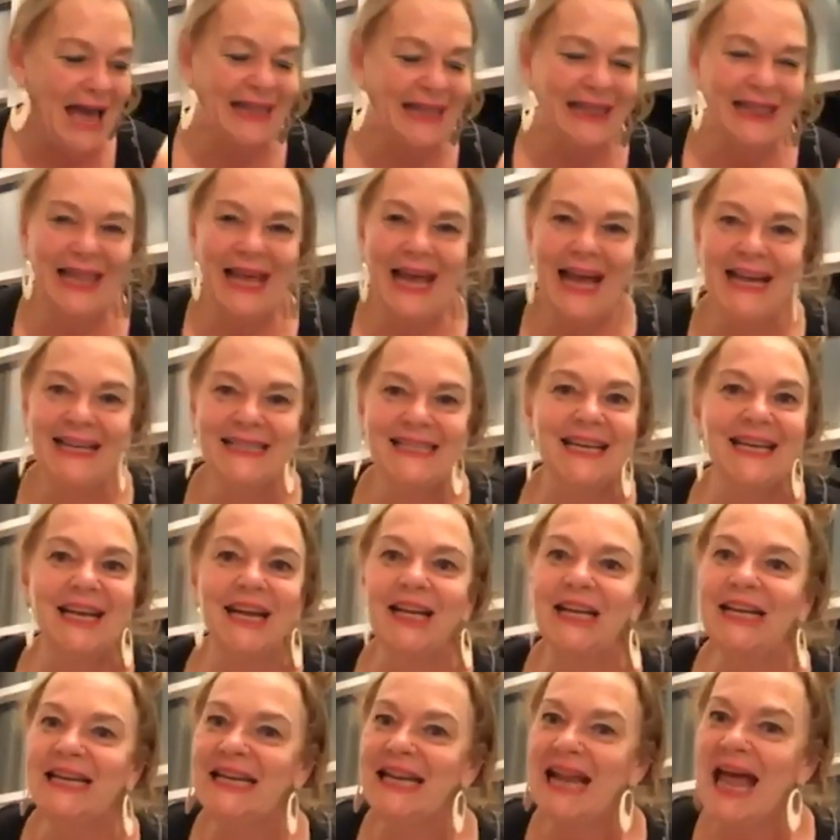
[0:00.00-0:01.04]
and landed
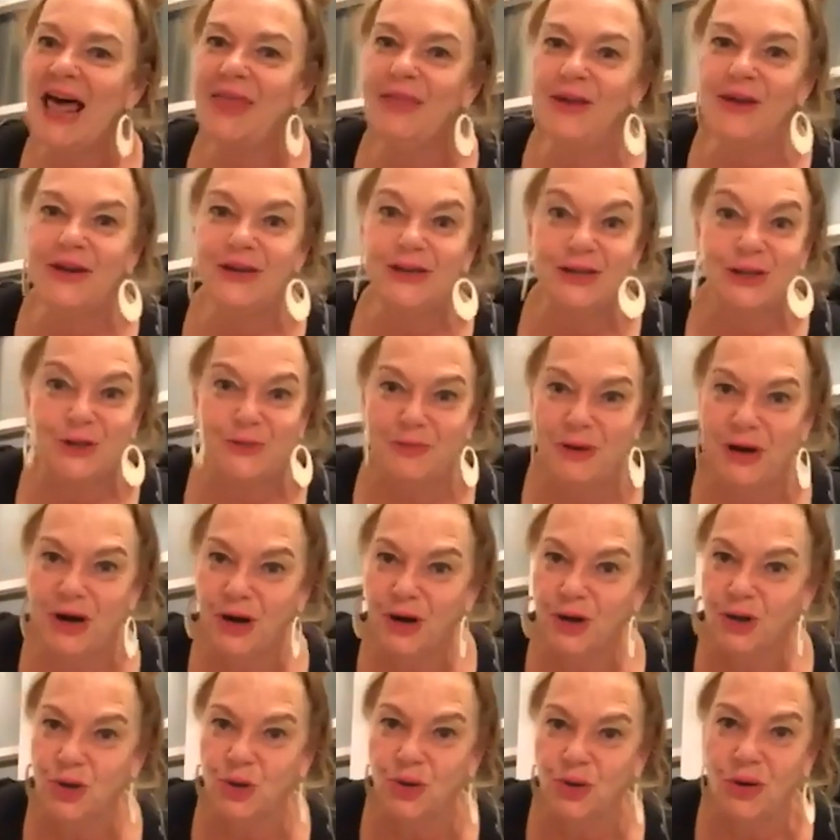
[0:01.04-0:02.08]
on another
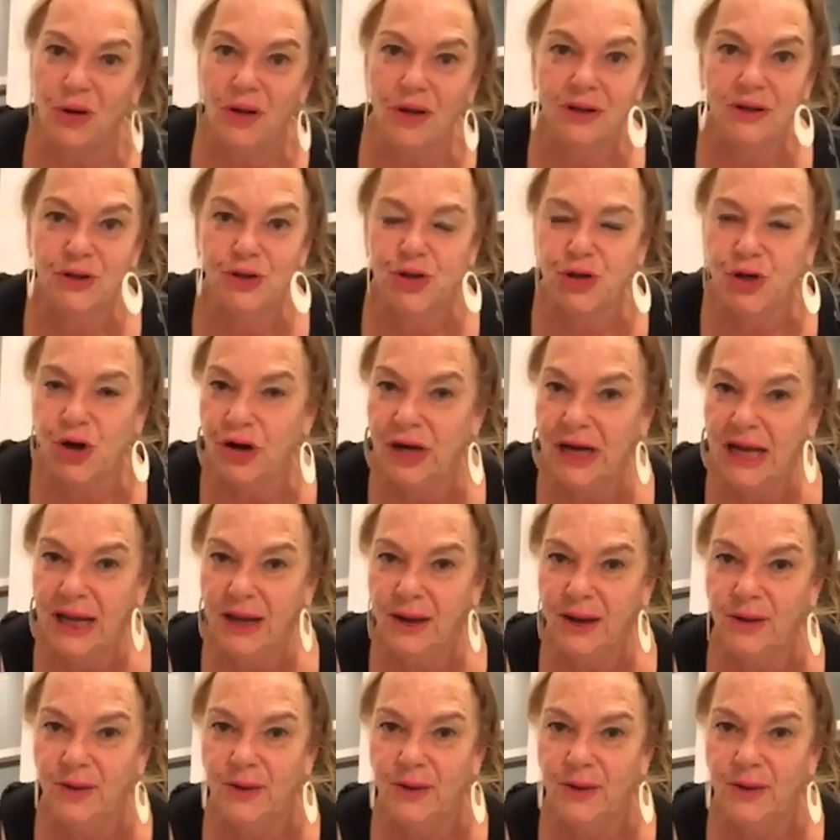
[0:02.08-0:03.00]
spiritual journey,